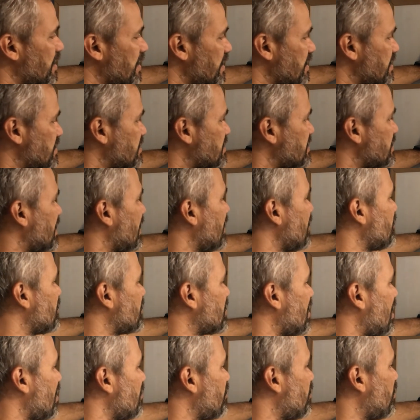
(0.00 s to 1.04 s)
the same
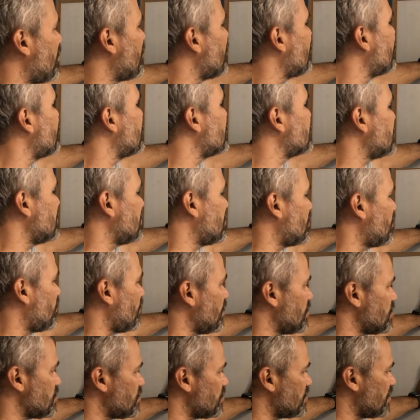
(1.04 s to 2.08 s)
type of
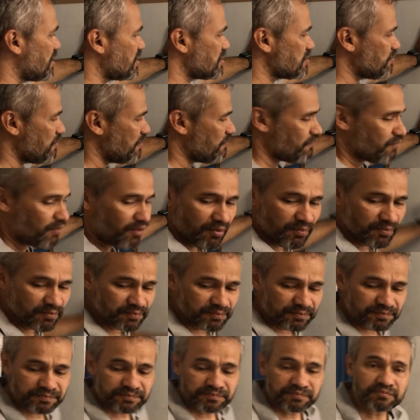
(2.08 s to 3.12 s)
situation as before.
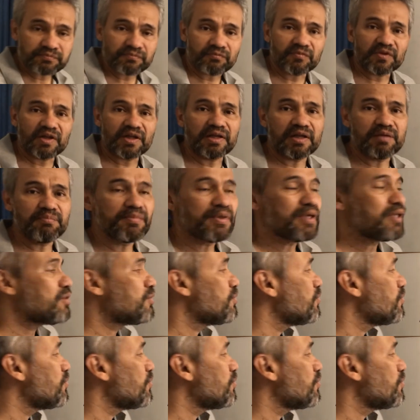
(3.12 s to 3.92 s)
Let me